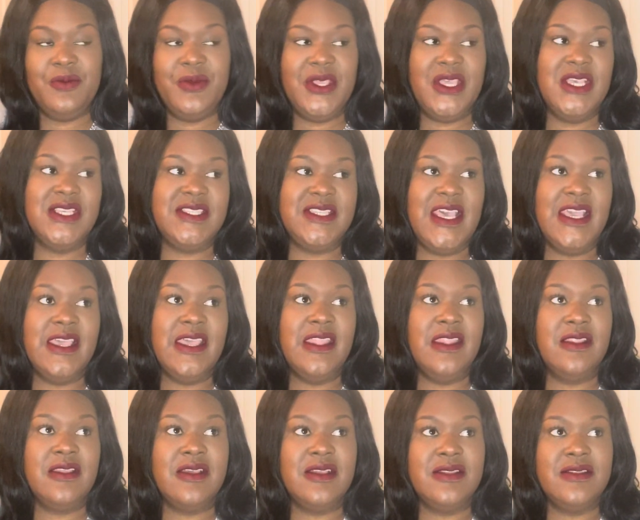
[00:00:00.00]
because that
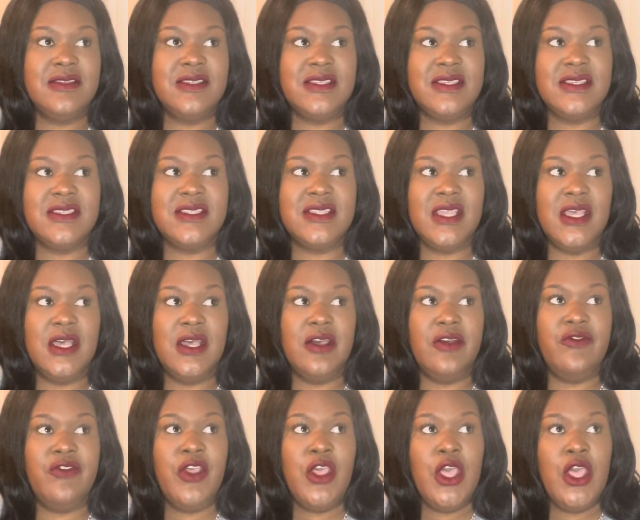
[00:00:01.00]
can consist
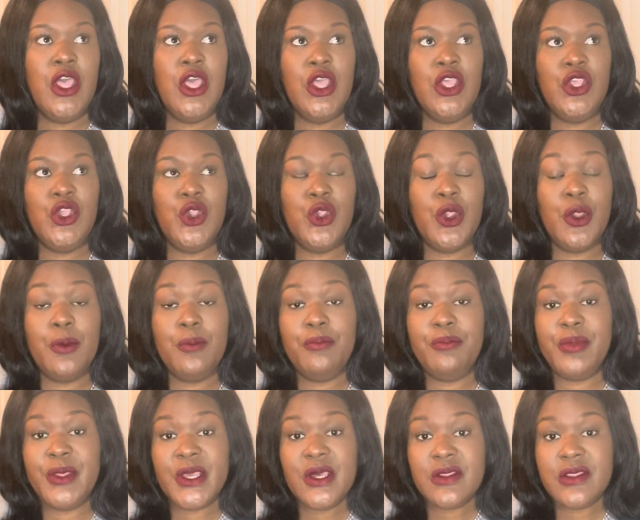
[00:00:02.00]
of your
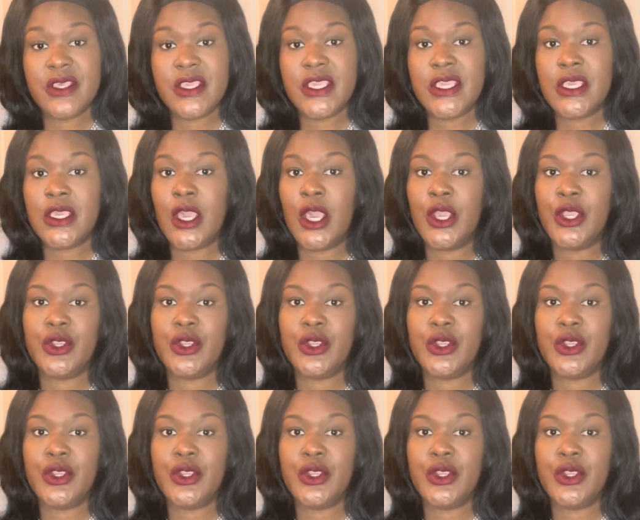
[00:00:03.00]
billing,